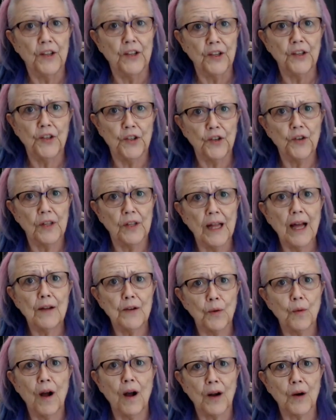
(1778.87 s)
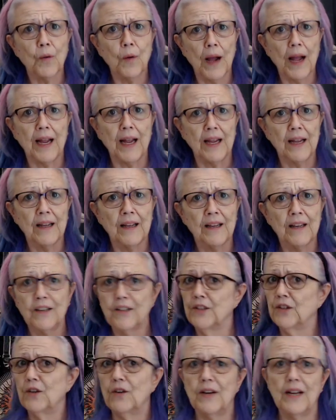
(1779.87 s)
you're allowed to walk away.
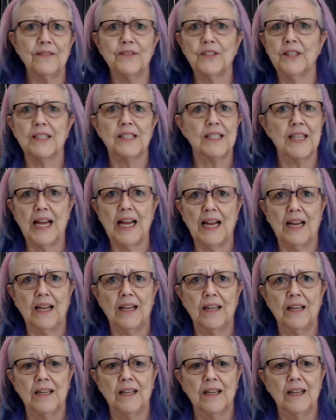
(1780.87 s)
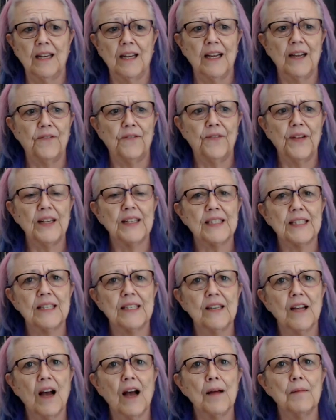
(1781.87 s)
You don't have to stay. If it's
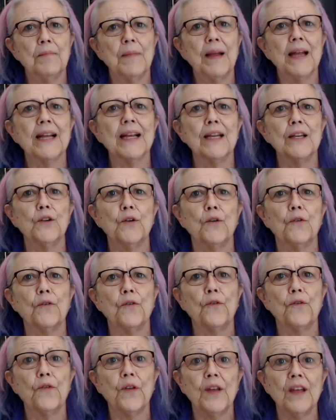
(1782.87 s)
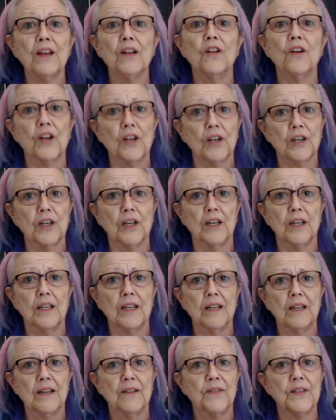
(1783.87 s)
not making you feel good,
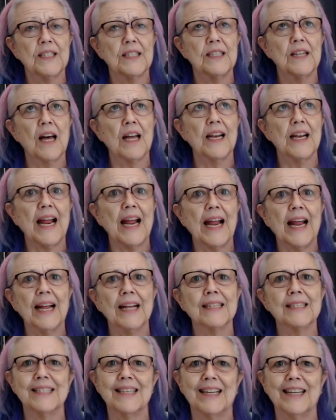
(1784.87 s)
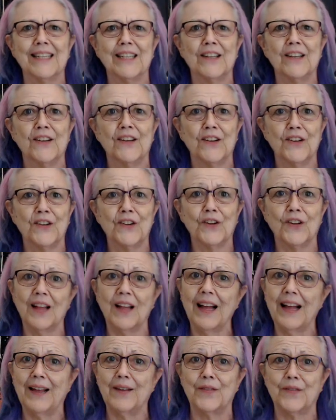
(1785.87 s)
if it's not enhancing your
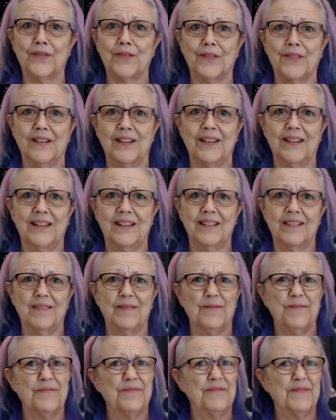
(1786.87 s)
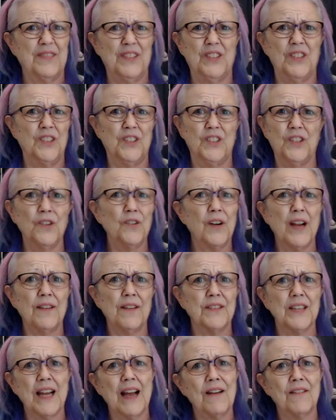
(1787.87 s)
life, you don't
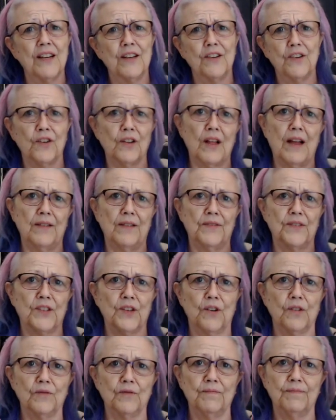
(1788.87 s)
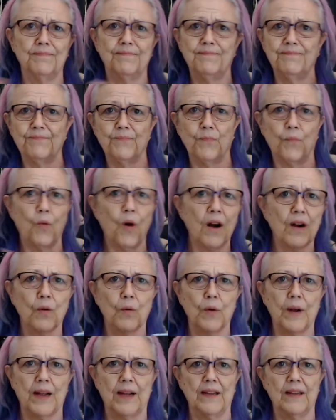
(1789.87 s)
have to have it in your life. So walk
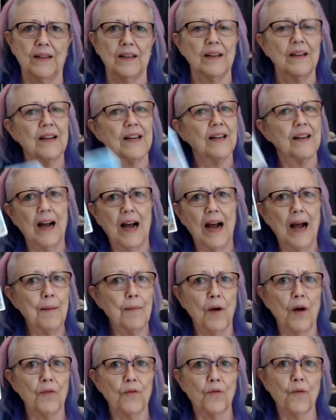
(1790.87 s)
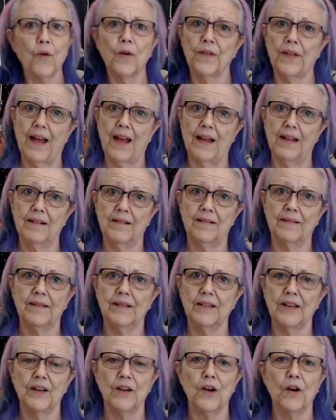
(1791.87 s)
away. I'm all for that.
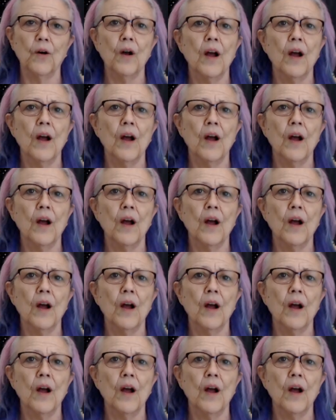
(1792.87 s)
You know,